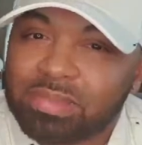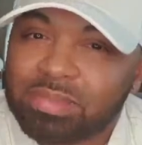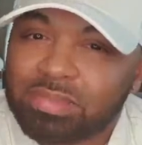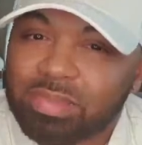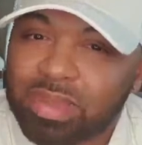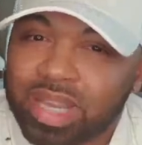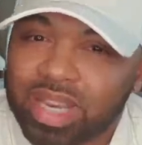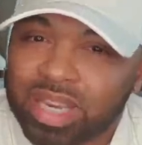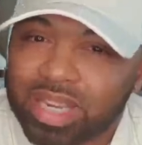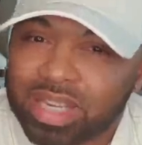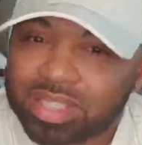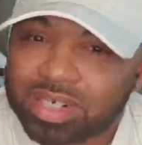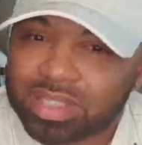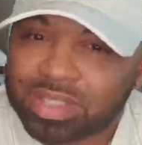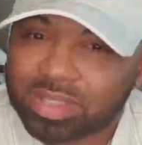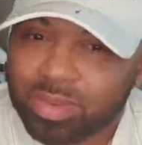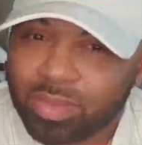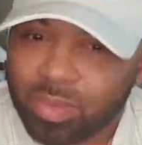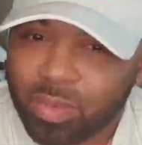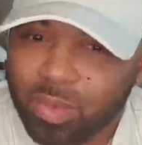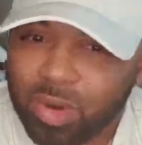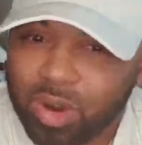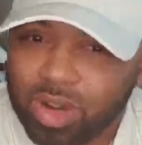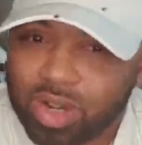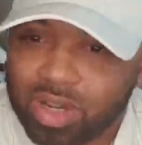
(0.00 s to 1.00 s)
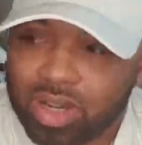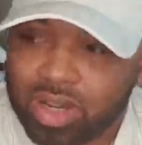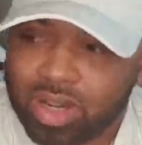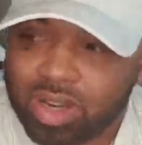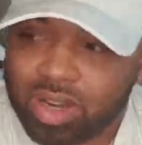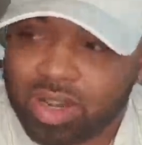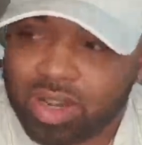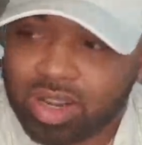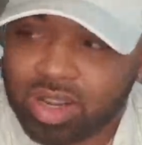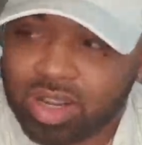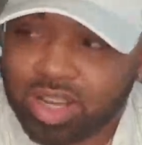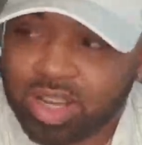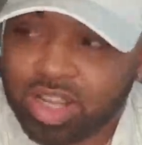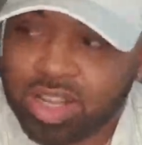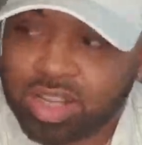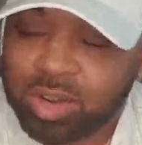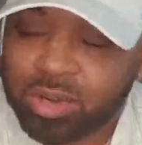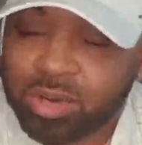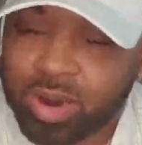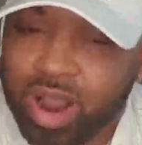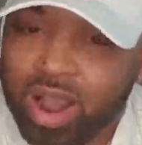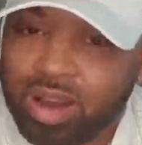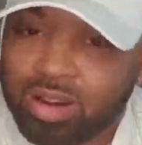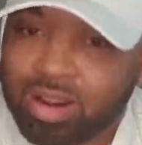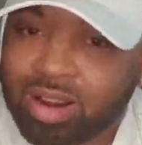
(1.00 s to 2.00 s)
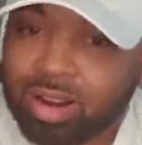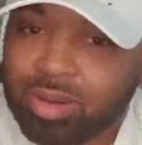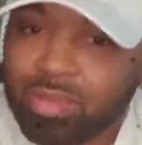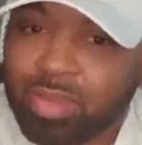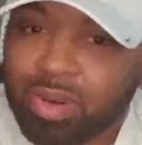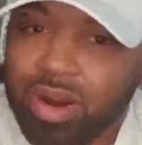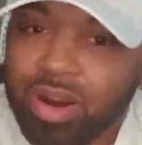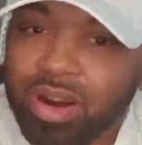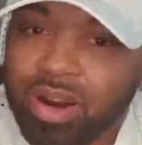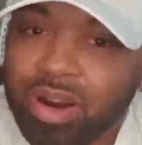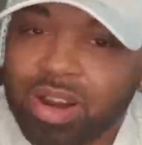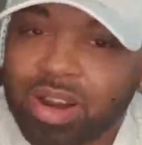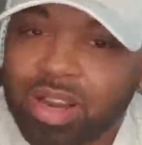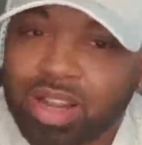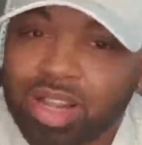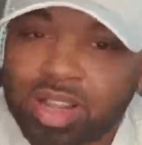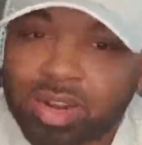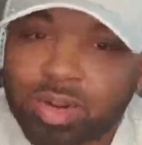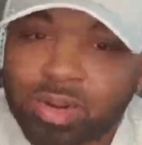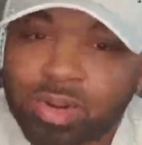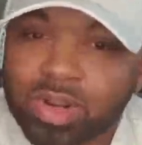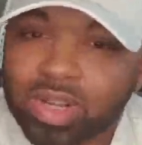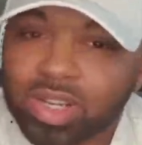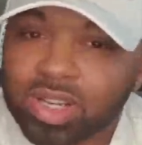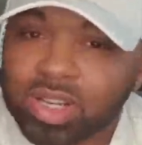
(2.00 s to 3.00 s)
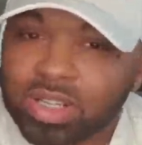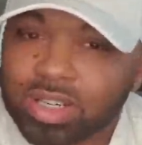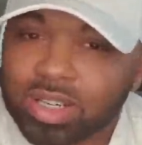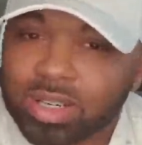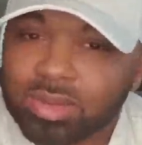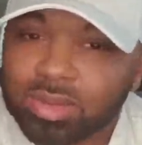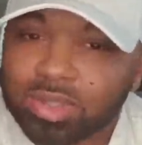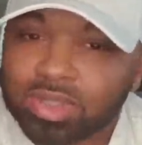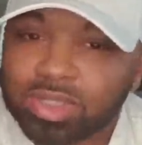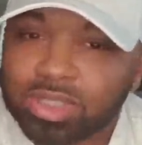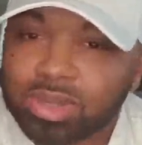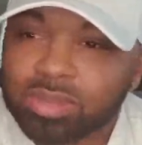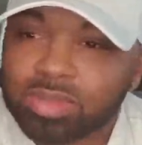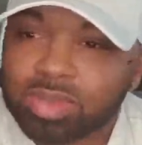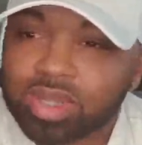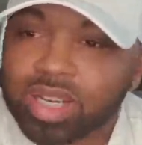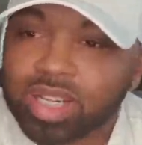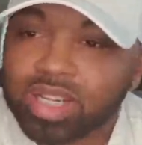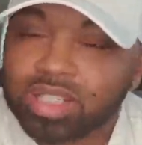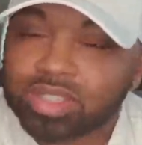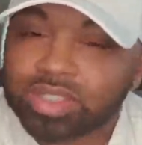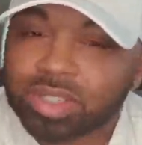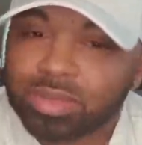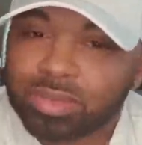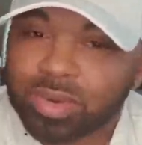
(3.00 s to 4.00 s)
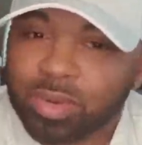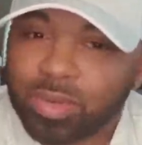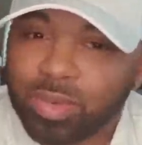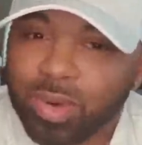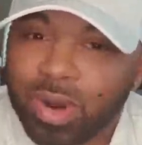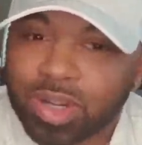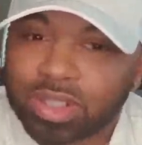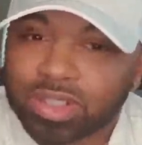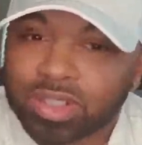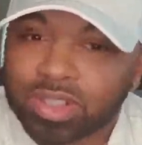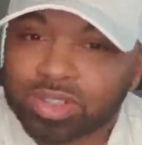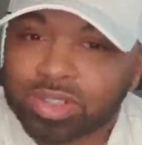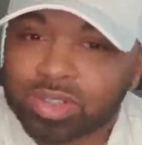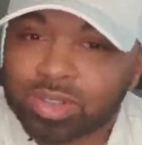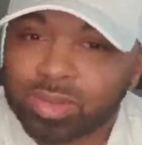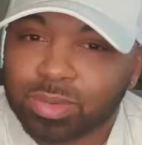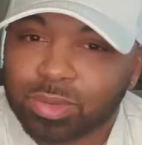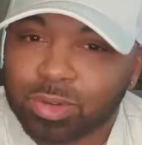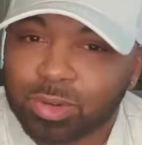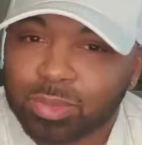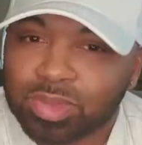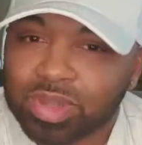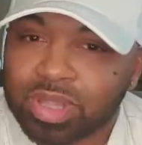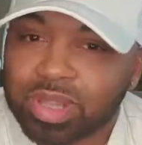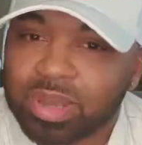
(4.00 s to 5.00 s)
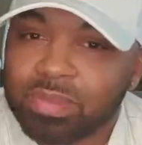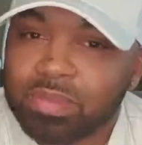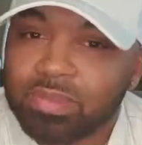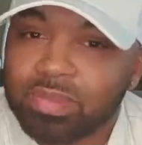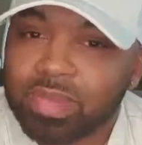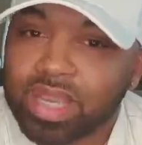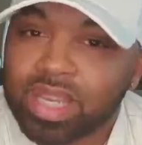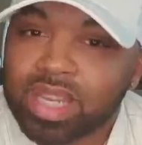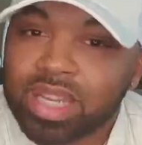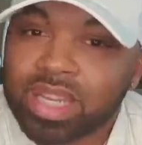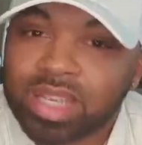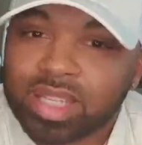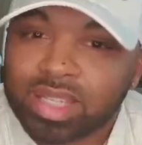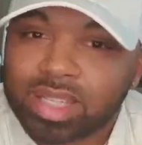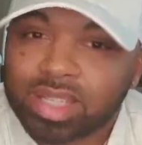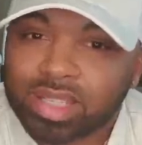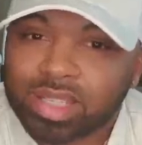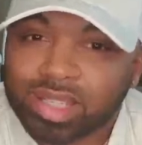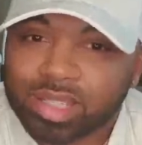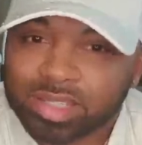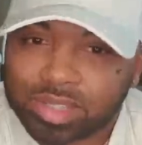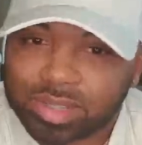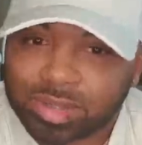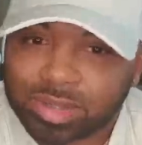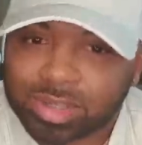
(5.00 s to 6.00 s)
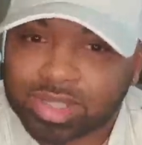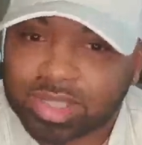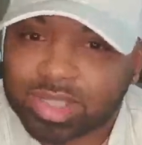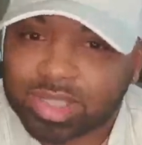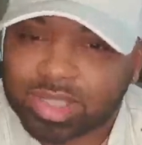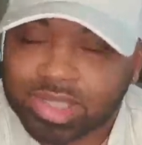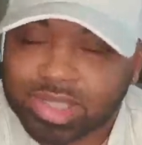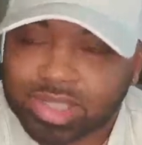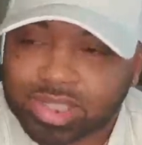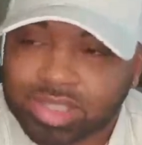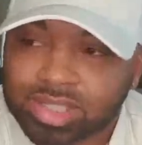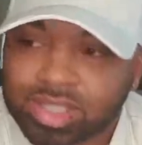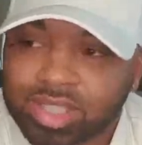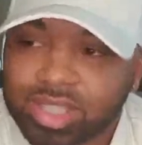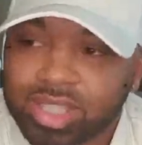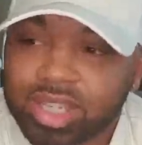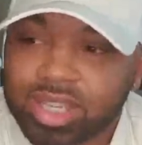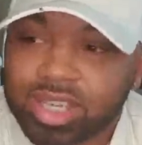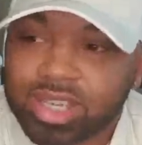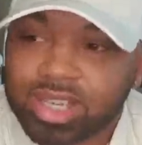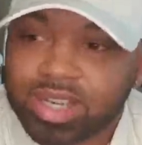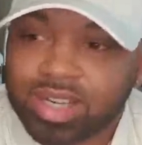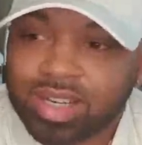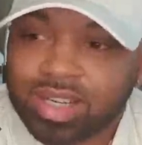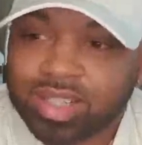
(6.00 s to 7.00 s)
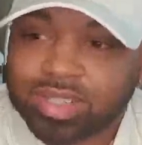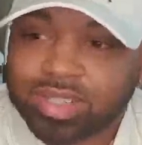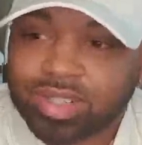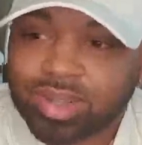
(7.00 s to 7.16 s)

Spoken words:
meeting someone. You're out at a party or a club or something and someone walks into the room that immediately gets your attention.